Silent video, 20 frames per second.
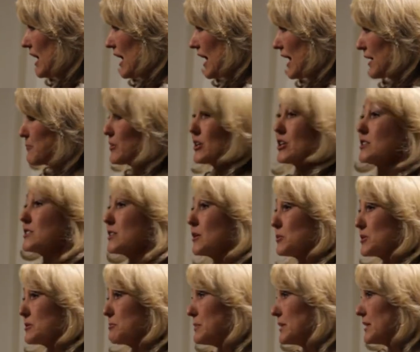and because I
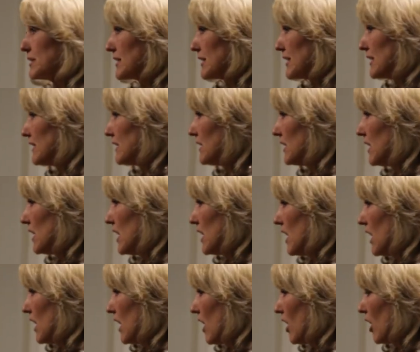was busy,
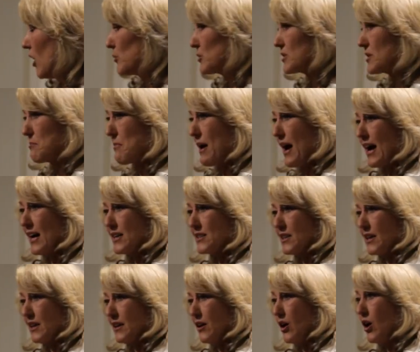I was a
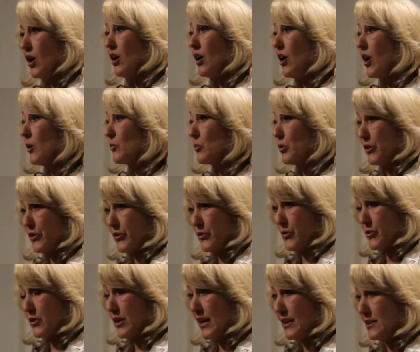martyr. I worked
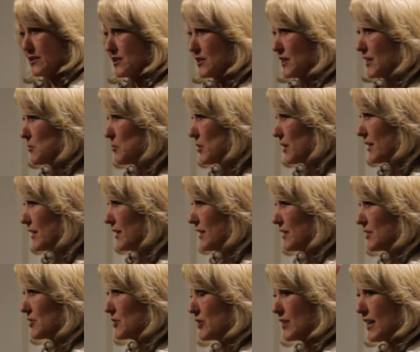through lunch. Anybody here
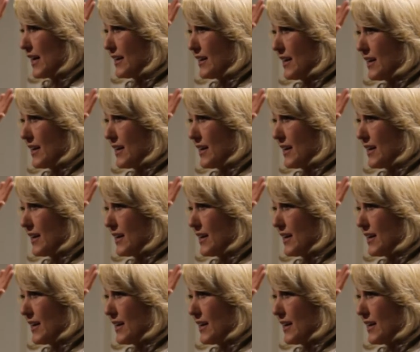do that?